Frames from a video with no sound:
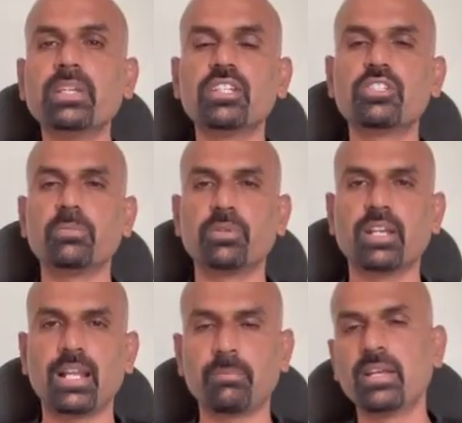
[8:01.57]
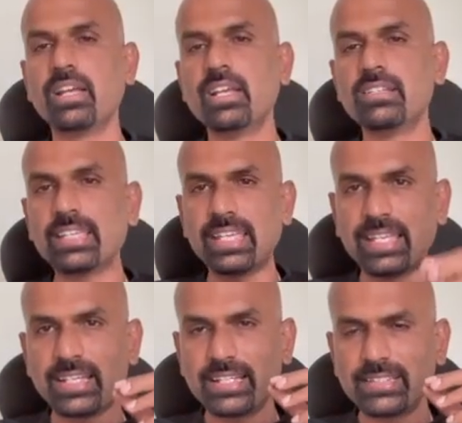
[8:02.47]
PhD program? See,
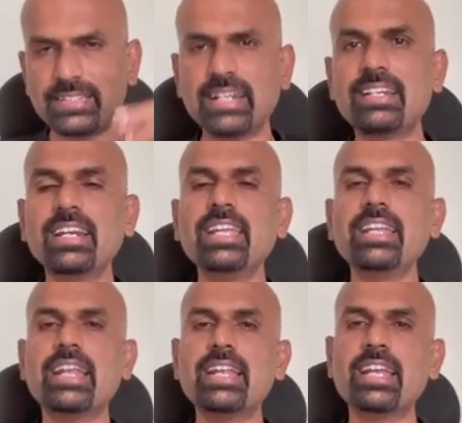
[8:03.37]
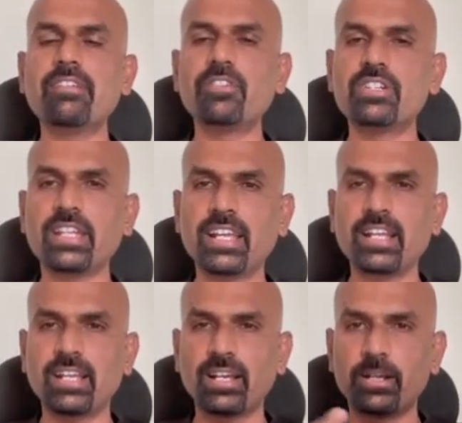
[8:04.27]
generally in India, if you take
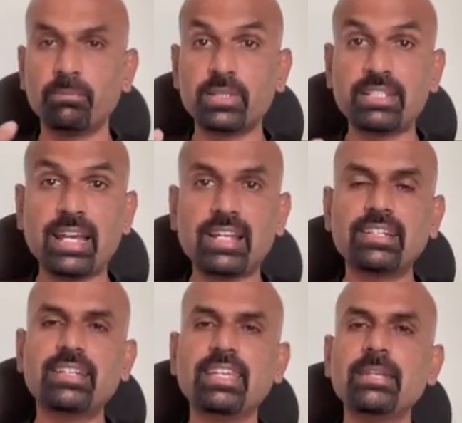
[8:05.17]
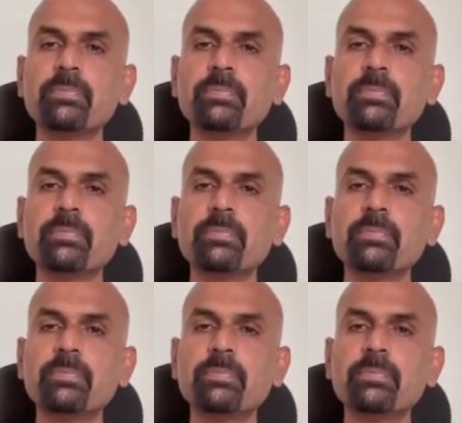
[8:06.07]
uh, majority